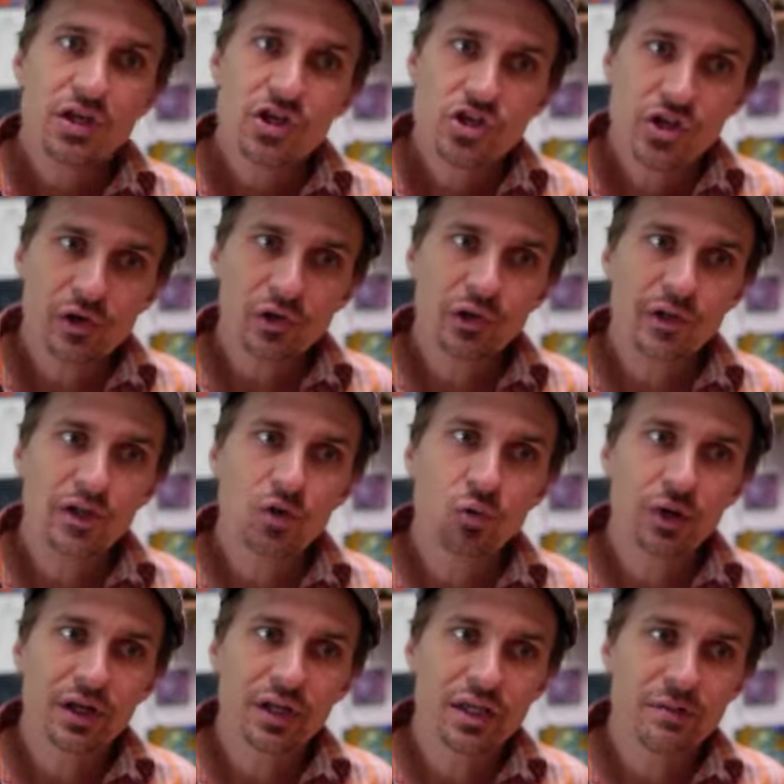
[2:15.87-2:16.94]
generally you
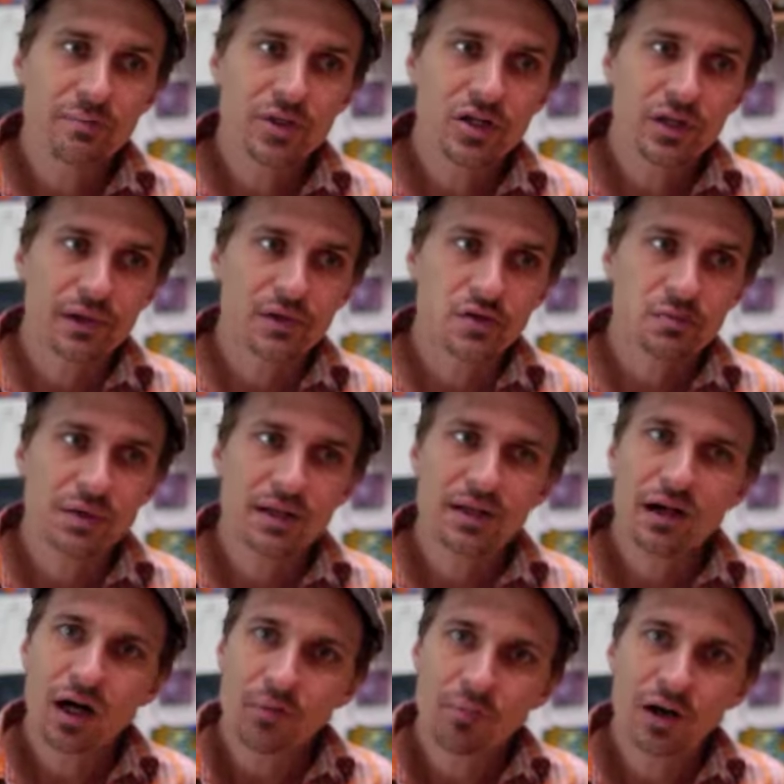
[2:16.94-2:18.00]
want to keep a shutter speed
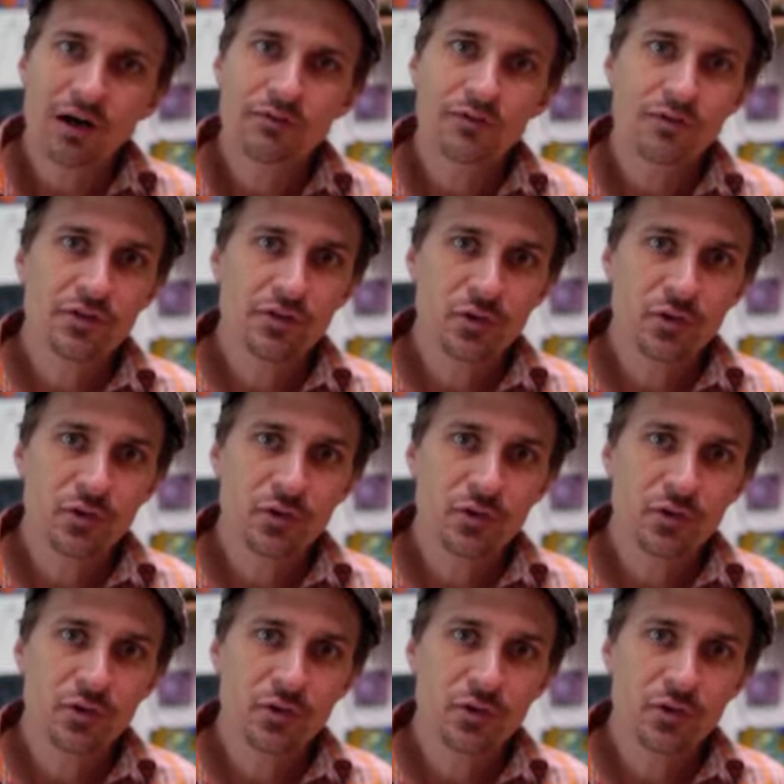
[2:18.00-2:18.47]
above